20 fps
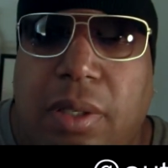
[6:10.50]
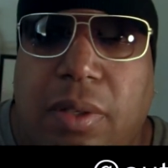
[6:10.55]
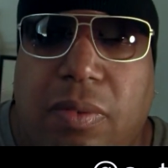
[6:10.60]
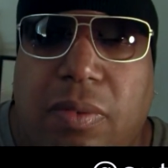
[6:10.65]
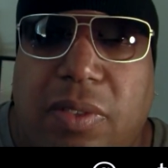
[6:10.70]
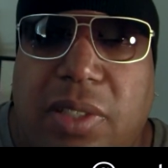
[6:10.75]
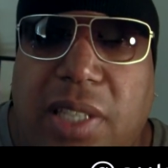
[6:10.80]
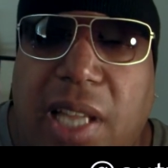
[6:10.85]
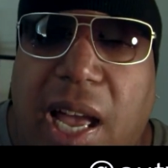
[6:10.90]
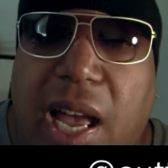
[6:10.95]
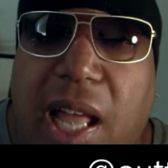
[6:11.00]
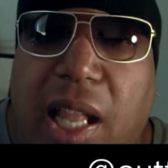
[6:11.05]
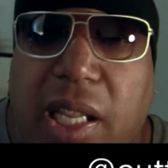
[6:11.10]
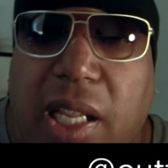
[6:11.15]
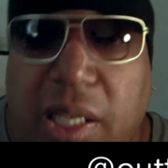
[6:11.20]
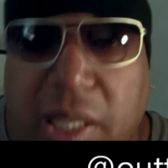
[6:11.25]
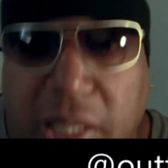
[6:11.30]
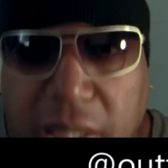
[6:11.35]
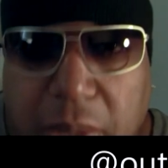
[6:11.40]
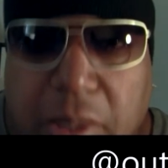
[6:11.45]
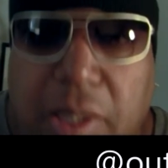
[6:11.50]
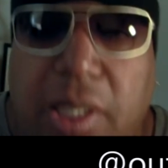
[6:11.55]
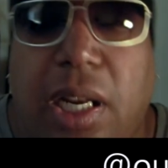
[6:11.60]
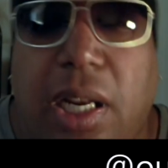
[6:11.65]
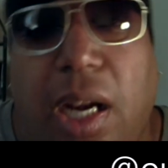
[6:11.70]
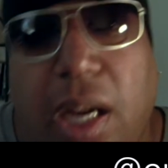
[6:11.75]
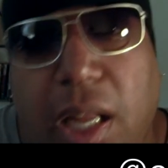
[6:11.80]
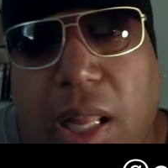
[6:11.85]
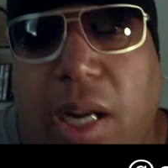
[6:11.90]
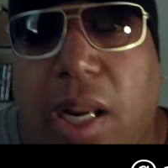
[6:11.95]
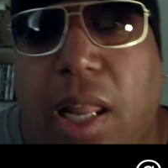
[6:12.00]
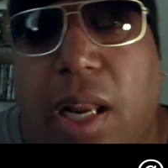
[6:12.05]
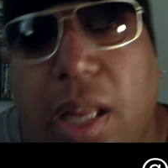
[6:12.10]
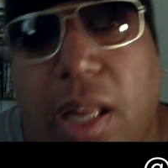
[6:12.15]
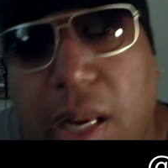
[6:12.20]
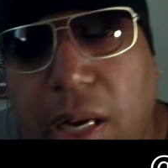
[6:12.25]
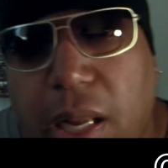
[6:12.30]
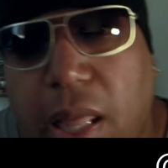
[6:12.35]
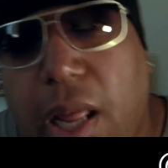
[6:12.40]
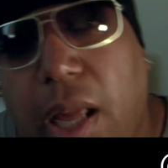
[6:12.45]
Vitaly, you got la la
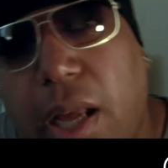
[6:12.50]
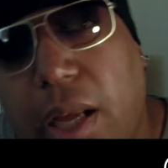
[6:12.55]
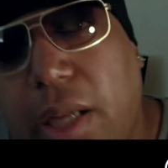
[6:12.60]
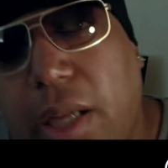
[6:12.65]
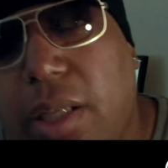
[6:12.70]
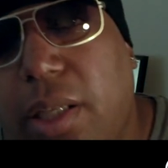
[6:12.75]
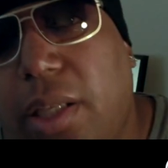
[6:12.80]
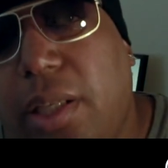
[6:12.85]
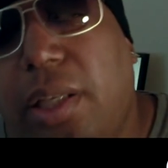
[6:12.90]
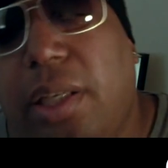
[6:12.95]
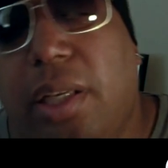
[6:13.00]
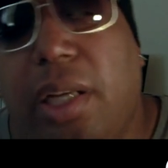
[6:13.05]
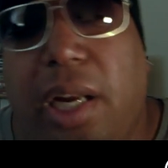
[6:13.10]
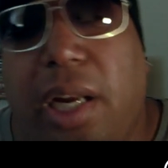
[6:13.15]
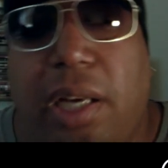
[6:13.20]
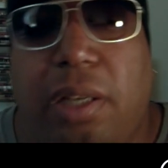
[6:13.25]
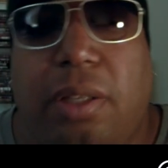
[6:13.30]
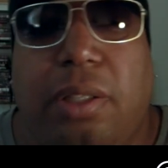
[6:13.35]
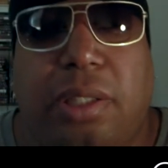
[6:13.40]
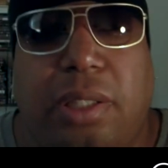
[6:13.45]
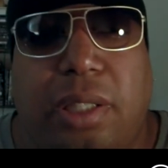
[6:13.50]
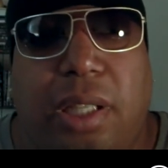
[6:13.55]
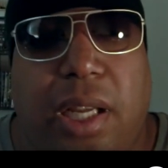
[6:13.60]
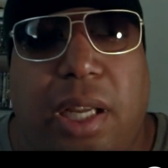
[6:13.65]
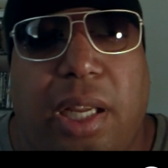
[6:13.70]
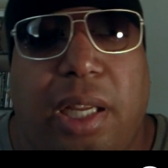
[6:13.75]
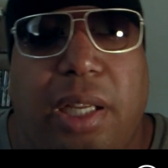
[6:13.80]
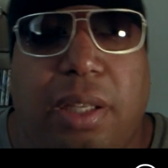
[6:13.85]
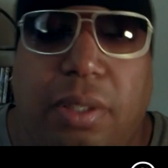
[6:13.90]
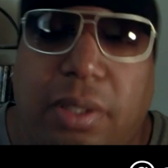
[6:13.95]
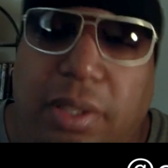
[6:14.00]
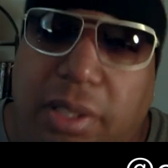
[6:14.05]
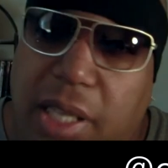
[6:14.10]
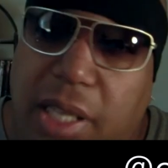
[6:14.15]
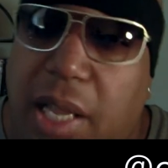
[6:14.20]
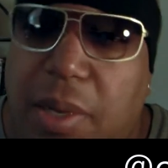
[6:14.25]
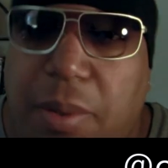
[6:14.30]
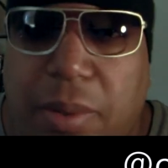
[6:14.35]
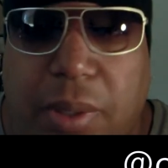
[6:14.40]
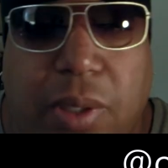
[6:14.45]
la. He'll say,
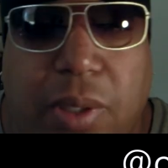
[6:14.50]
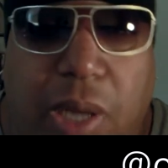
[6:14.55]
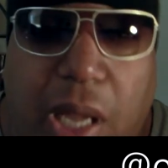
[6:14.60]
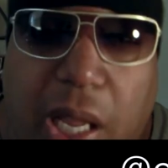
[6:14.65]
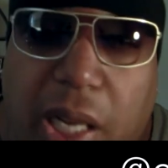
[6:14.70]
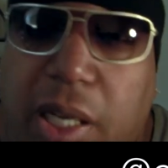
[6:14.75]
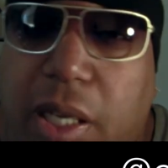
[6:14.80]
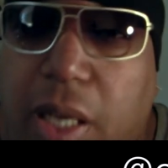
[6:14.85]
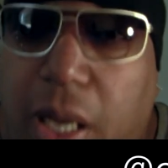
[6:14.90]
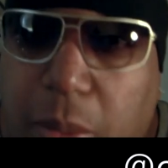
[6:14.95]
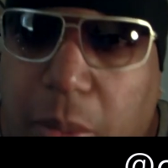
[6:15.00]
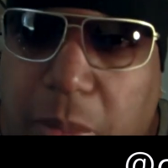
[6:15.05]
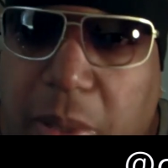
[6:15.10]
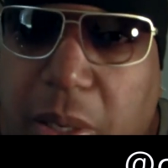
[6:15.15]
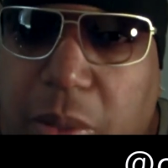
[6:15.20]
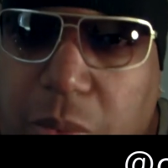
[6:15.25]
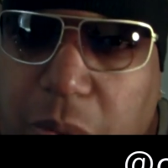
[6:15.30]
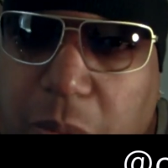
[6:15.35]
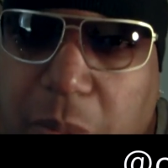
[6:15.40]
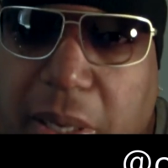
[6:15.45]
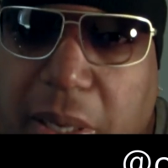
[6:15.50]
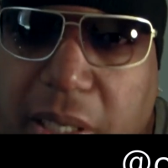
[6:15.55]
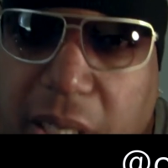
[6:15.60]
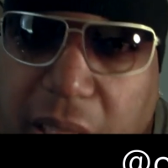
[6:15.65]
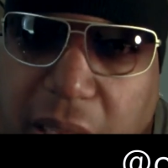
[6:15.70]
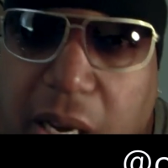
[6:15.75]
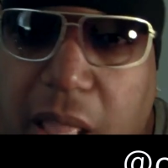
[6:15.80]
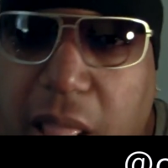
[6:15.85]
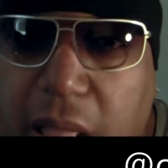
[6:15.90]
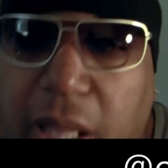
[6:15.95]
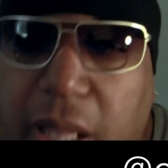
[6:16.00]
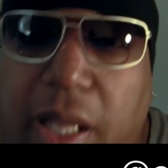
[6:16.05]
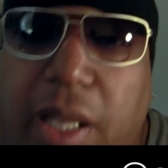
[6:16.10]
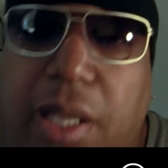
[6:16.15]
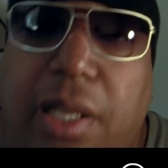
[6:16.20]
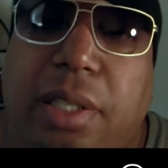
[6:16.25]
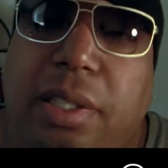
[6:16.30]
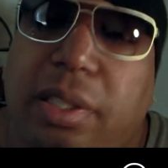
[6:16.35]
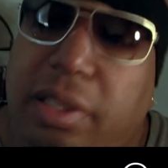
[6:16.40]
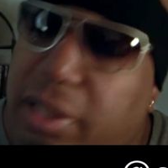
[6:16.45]
hey, Comrade
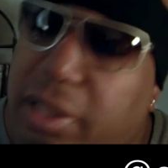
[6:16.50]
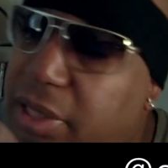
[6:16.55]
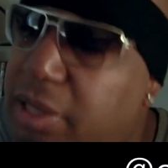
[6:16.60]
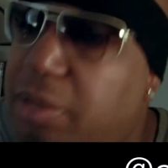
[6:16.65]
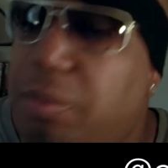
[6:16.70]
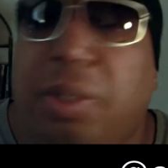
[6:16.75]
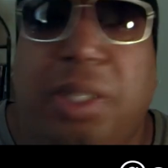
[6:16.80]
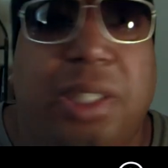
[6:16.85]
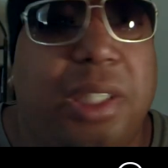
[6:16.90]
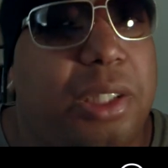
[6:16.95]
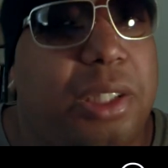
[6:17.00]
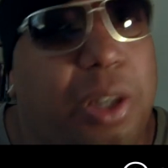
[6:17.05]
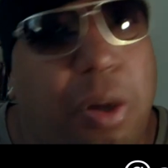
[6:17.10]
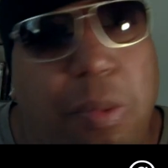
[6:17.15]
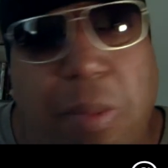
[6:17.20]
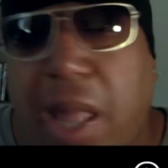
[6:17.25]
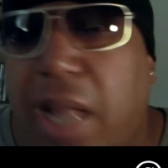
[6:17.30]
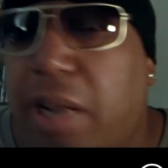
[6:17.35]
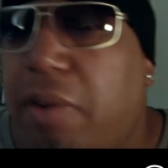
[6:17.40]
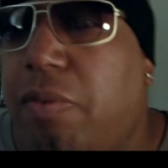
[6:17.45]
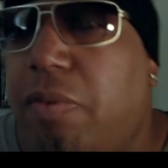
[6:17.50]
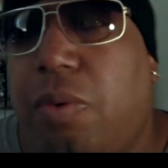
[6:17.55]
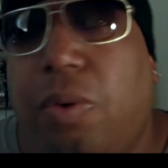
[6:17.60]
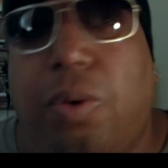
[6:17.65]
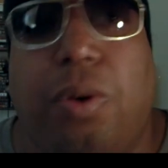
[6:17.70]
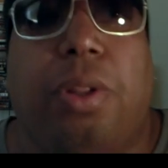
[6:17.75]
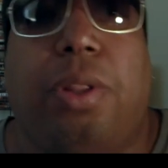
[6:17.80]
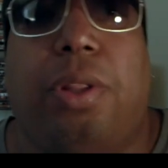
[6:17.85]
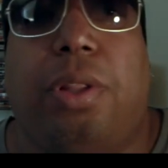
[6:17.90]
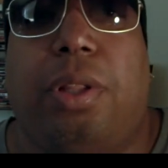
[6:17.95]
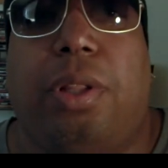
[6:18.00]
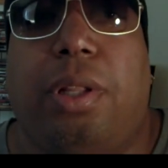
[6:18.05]
Womack, we just go back and forth.